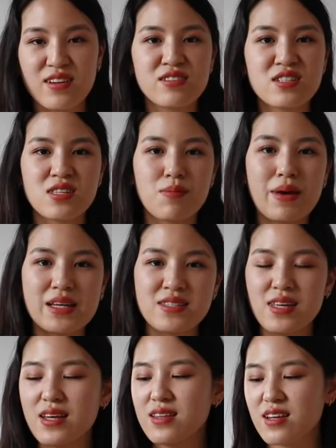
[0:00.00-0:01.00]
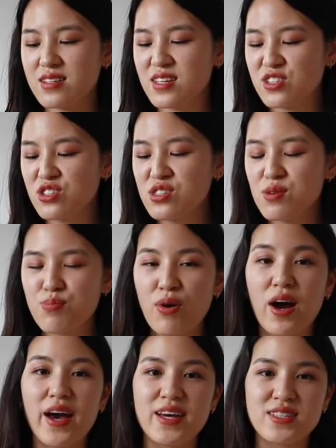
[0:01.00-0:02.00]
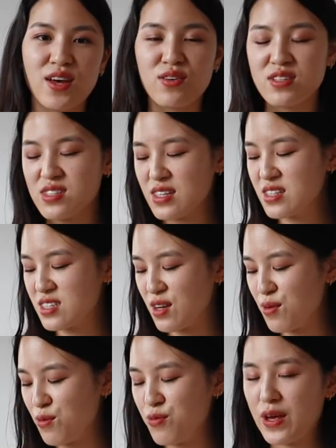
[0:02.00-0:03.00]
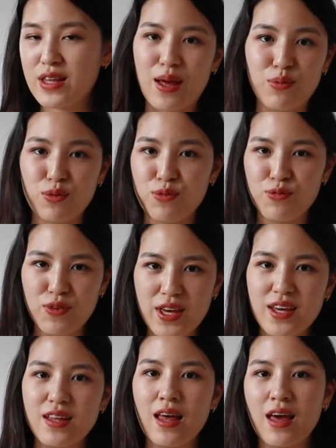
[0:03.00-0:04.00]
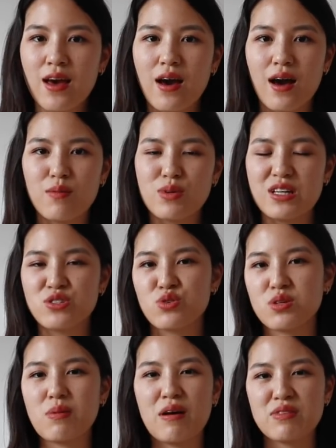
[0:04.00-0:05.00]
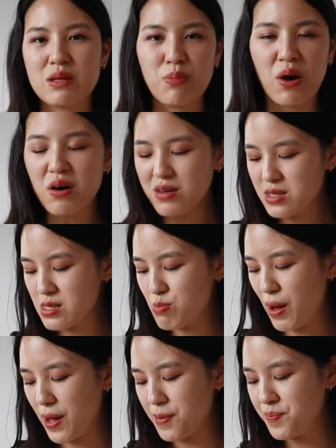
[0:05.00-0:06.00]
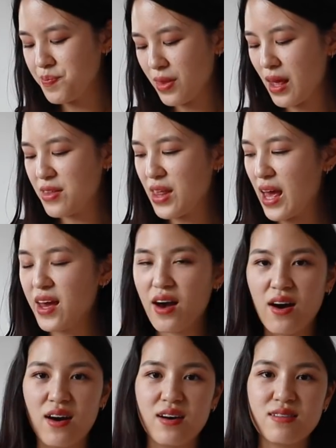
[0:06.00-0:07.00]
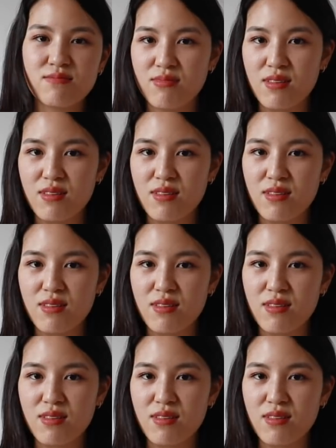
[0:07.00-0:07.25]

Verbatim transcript: they're just amazing. They're such a surprise. I honestly didn't think they would fit um, when I took them out of the box, but they are